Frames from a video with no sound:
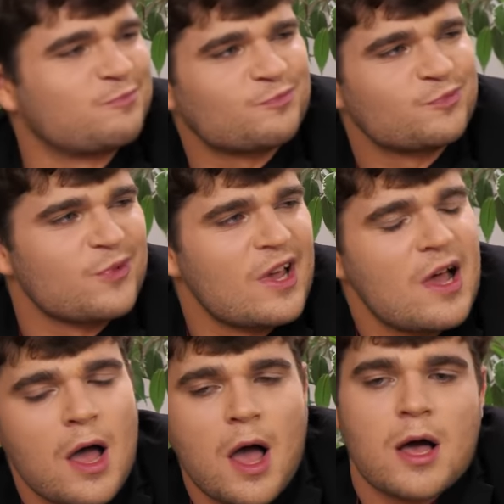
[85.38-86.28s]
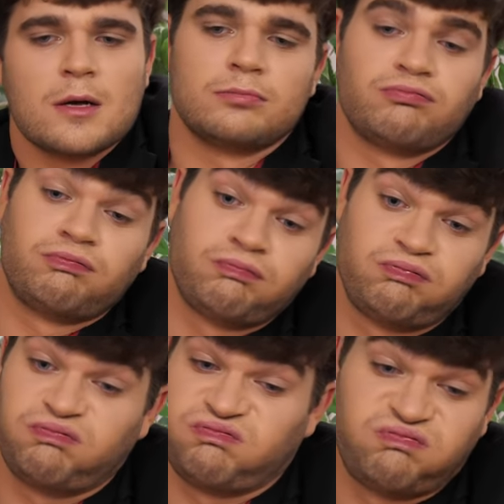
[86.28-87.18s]
for help. He's busy
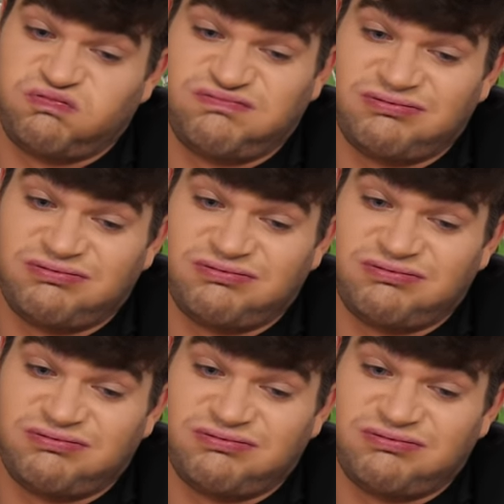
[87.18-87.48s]
talking with his